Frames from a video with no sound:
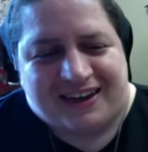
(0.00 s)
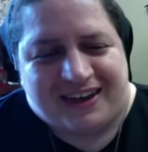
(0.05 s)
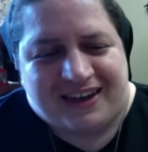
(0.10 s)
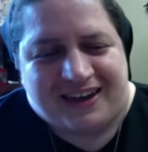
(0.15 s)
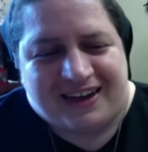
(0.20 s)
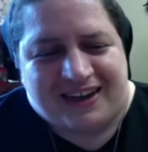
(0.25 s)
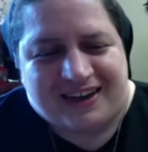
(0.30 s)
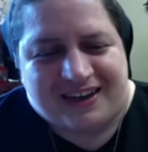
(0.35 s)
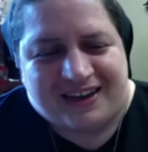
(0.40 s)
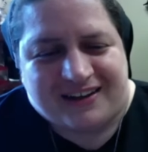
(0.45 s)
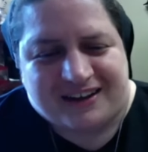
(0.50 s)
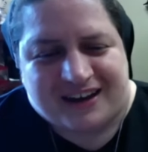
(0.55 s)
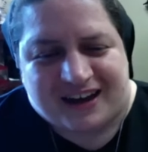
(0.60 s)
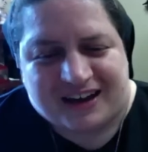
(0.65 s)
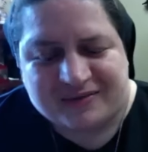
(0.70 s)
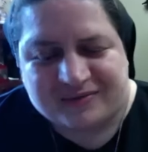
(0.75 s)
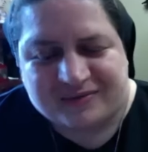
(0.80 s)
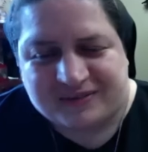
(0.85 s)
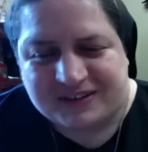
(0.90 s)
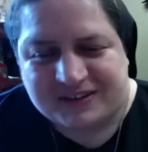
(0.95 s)
And
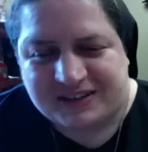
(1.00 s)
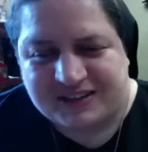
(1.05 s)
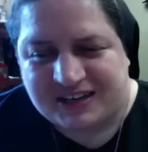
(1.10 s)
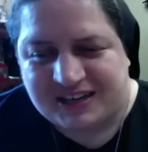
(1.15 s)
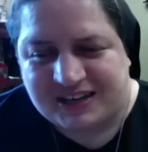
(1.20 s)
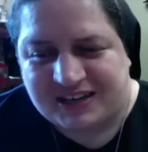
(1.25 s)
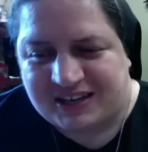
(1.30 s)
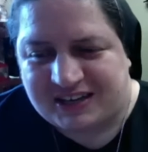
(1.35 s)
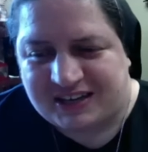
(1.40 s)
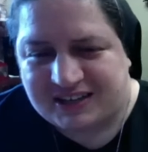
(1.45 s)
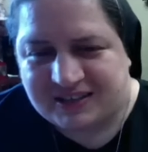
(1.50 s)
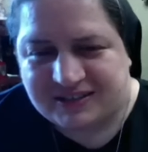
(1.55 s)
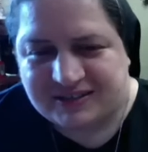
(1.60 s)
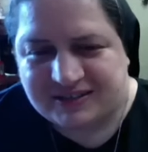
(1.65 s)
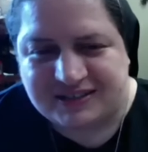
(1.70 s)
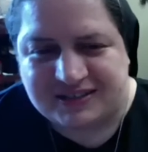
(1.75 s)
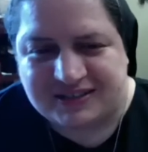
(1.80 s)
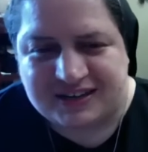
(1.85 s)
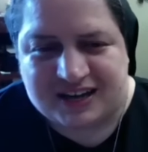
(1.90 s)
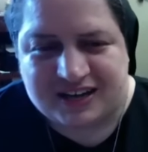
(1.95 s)
I really
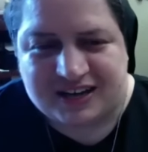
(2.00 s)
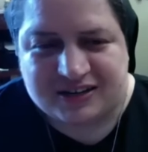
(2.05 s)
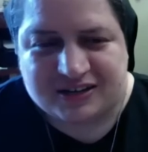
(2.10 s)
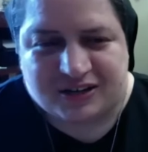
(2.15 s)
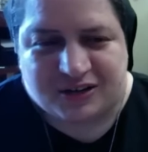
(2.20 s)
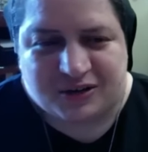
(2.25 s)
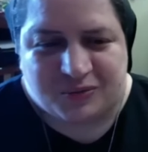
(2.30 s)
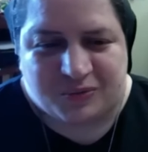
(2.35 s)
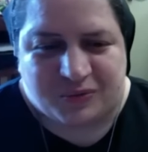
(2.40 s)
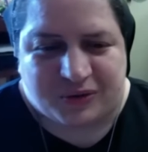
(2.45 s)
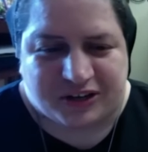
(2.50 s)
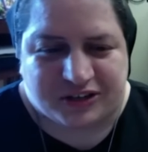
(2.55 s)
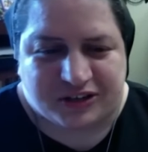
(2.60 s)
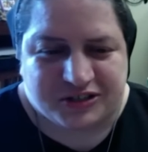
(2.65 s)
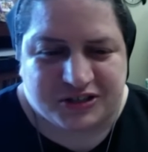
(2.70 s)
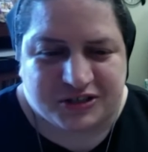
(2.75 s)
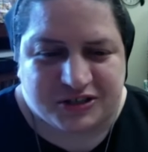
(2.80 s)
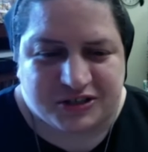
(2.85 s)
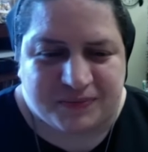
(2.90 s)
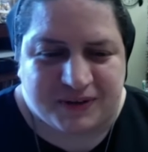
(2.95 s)
did not know where
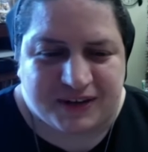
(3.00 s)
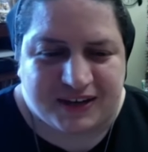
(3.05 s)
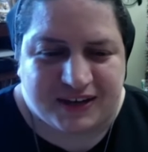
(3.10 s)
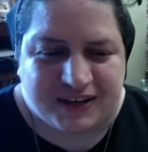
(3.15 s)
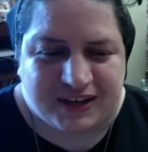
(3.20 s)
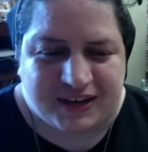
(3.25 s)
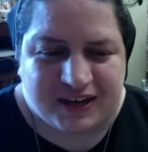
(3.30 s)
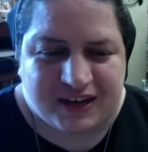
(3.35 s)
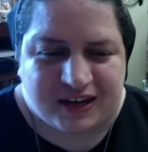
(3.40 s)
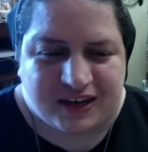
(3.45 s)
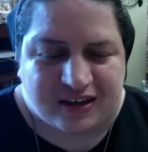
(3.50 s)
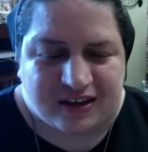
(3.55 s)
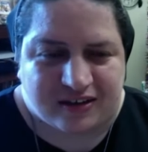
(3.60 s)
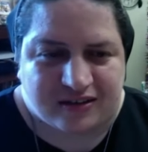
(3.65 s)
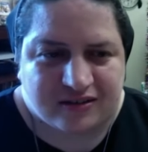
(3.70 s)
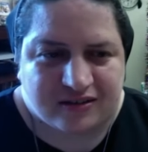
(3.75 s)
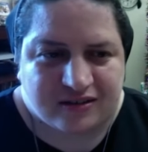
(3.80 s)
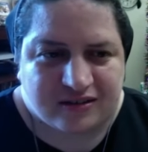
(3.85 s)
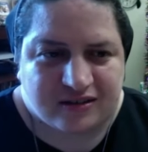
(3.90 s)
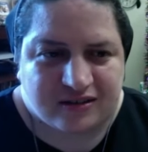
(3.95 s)
to
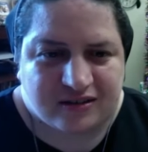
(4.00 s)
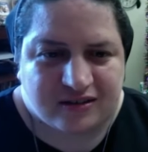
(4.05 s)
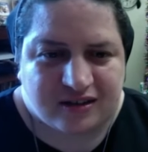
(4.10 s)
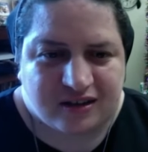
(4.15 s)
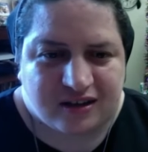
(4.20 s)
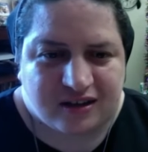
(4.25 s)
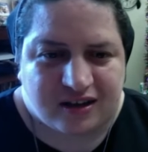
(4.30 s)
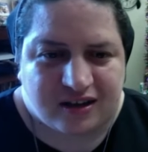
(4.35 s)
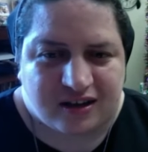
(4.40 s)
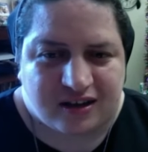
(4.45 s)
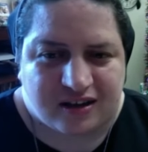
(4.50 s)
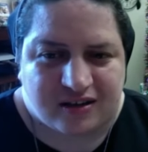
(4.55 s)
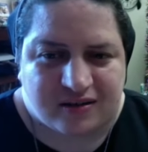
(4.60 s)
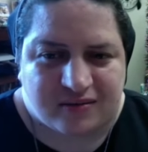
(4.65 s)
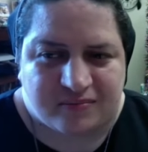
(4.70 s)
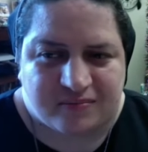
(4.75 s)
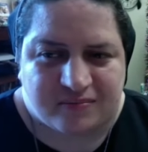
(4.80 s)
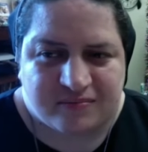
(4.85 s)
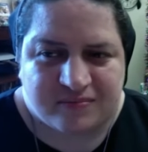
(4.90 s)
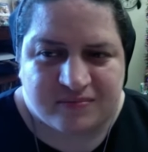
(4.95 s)
begin.
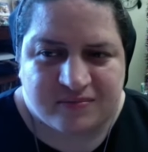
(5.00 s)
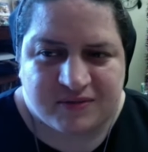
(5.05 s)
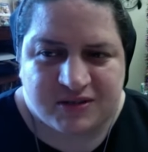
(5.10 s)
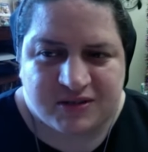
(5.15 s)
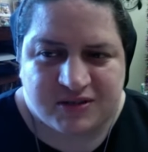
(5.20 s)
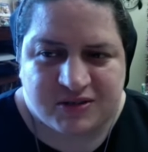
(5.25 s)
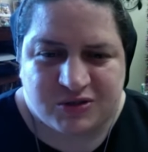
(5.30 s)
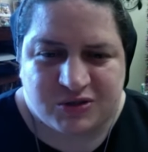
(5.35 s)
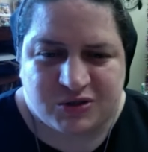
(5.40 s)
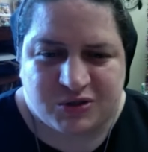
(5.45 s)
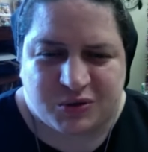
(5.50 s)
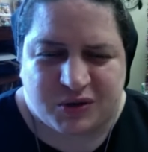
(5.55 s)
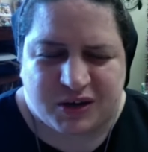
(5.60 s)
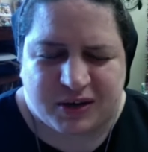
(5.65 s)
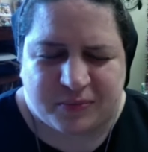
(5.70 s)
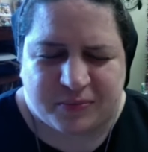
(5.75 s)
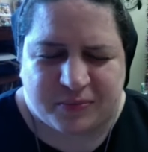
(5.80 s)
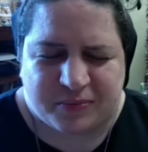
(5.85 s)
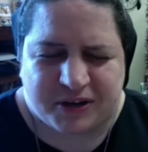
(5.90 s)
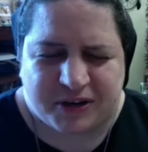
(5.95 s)
So
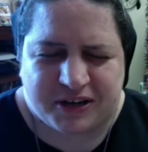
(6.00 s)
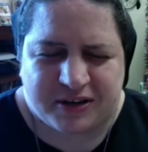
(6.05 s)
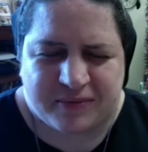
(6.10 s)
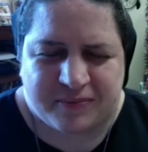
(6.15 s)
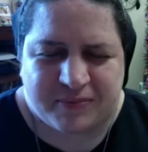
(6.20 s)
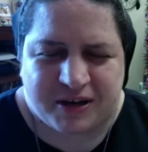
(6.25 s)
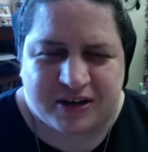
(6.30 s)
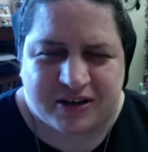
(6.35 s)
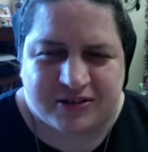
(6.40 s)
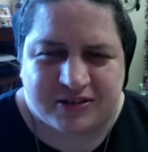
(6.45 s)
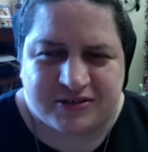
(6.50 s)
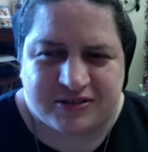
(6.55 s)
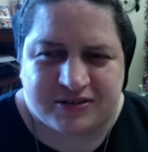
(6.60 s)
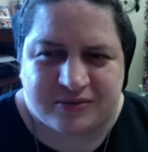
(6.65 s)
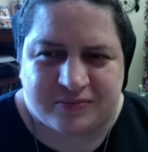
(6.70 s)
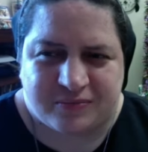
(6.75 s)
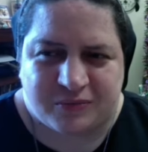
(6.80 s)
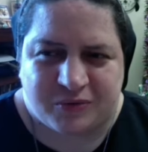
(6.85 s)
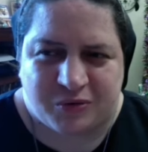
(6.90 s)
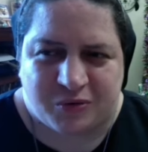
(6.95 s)
I prayed about it
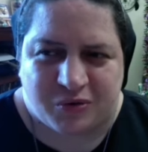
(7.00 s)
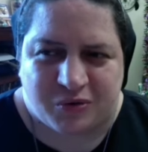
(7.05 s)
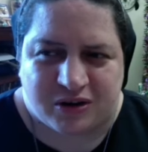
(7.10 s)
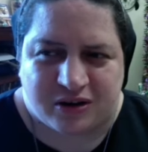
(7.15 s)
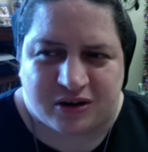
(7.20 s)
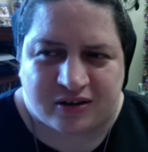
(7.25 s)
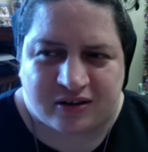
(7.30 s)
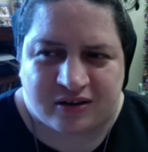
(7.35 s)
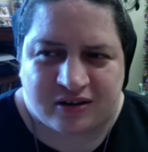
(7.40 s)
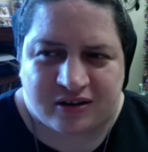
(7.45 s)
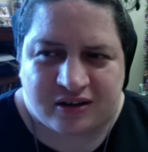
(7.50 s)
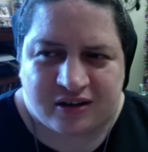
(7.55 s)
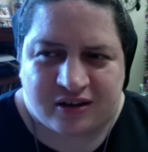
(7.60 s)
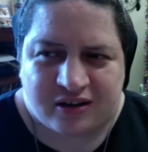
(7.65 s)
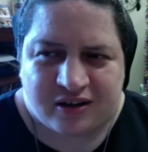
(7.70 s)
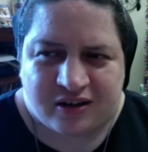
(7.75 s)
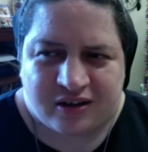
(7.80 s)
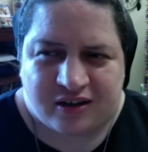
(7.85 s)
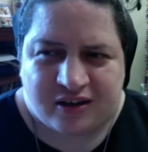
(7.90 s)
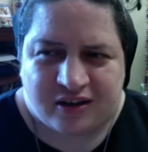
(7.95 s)
some more.
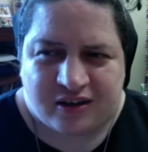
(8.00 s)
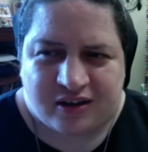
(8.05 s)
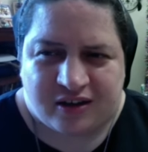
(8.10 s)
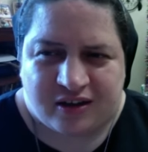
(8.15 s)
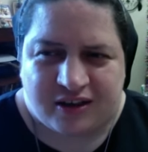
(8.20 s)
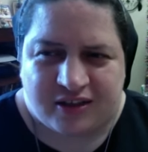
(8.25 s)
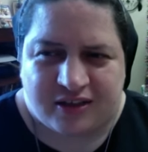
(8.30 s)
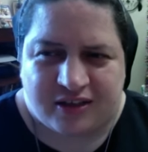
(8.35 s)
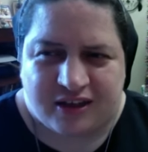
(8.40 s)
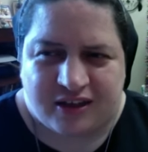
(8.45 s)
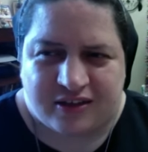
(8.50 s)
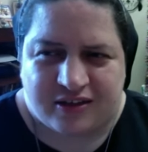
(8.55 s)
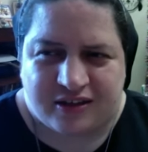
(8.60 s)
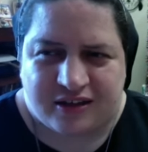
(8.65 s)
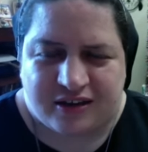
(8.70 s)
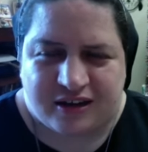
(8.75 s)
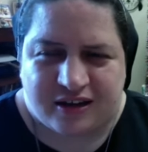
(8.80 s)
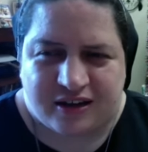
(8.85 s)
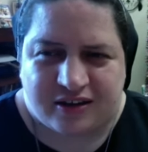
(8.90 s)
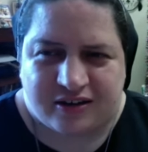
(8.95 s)
And
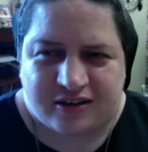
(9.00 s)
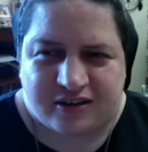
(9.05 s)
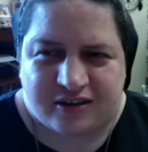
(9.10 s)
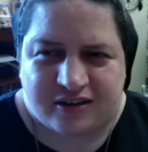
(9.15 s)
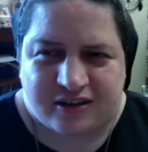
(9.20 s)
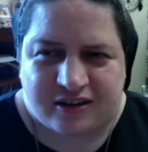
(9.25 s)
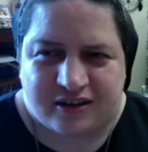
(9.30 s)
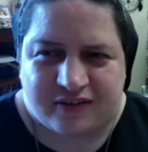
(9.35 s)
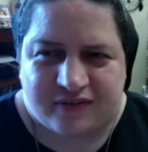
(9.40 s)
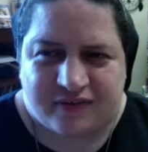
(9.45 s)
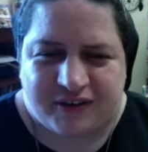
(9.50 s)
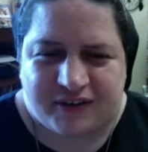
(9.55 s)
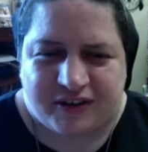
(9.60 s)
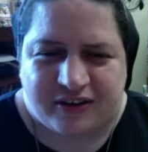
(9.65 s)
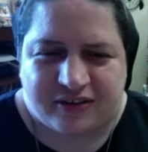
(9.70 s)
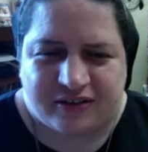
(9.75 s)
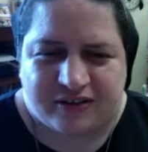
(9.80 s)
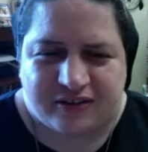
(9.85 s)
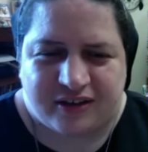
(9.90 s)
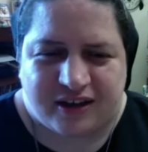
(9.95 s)
then I
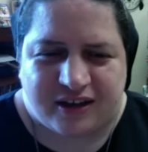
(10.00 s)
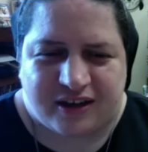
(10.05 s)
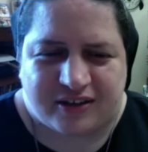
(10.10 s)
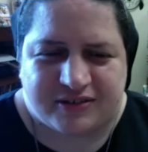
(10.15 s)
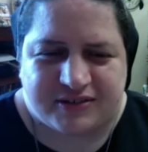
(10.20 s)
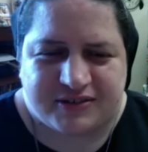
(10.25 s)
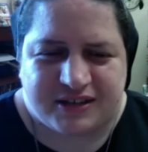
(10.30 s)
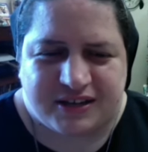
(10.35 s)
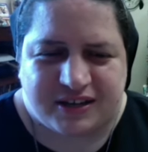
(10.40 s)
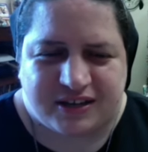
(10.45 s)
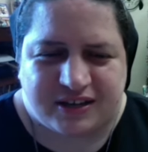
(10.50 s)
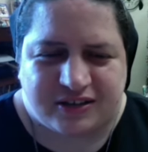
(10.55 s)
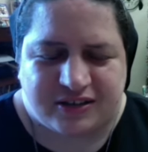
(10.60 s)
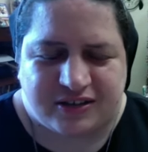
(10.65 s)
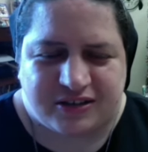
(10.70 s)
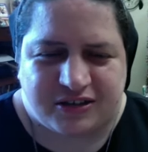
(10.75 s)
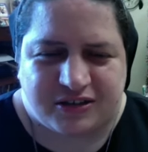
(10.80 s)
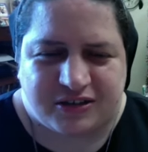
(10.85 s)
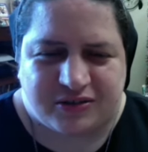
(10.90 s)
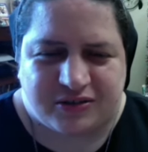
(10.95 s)
felt God saying,
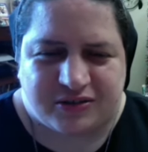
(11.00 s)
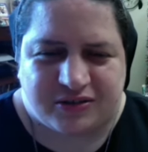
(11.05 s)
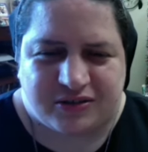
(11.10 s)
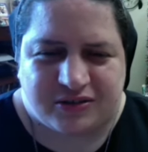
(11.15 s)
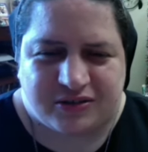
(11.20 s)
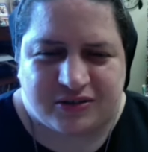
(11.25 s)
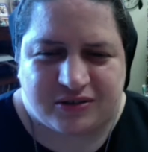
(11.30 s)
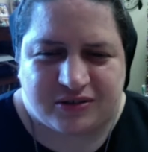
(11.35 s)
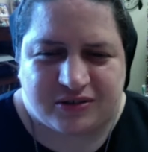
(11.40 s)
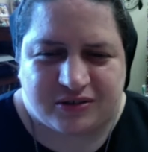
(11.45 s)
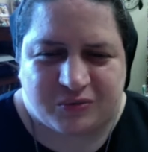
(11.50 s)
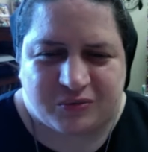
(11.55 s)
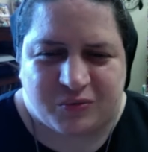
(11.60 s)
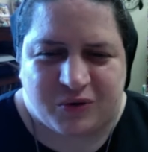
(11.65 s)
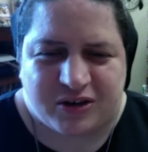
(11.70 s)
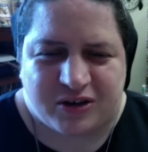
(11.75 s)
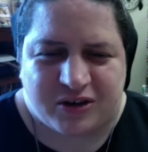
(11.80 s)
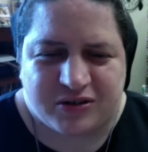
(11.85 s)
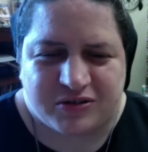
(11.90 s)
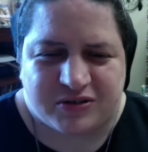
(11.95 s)
you know,
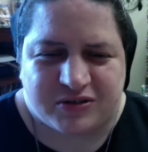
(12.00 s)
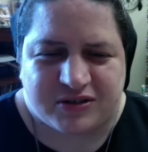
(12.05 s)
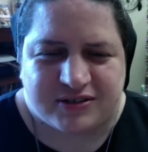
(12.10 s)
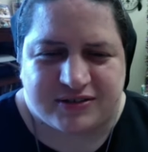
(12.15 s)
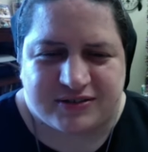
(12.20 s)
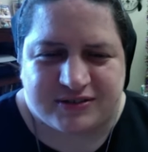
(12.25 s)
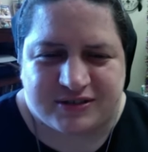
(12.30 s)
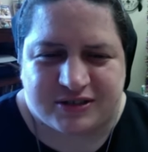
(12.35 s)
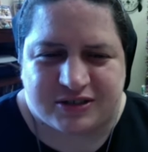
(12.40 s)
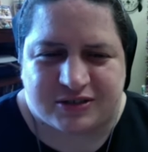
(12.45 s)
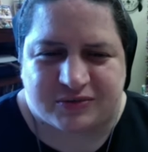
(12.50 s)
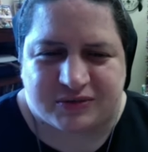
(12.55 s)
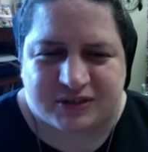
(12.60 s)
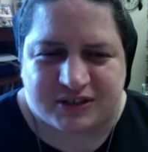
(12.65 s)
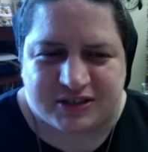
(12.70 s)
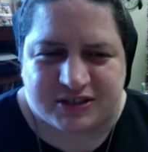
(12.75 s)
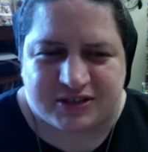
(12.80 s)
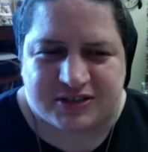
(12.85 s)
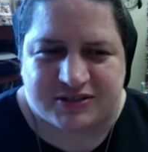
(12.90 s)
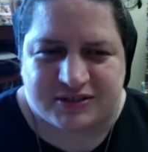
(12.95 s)
why don't you consider
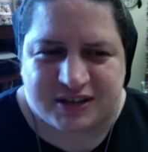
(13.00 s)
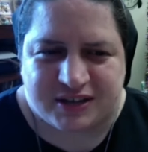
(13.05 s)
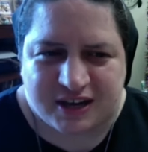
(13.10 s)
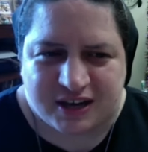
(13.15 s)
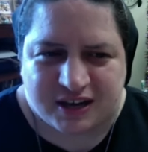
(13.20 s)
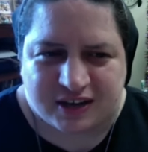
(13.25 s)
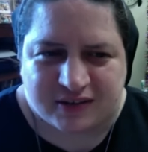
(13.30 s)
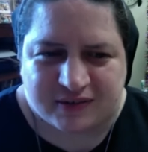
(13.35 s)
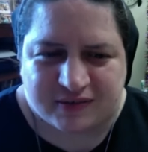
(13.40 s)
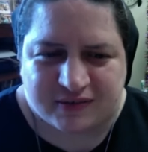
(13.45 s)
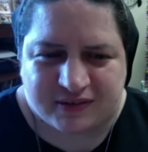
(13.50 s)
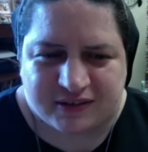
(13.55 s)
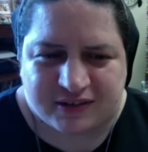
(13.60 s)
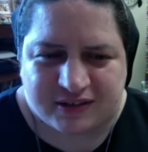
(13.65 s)
religious life?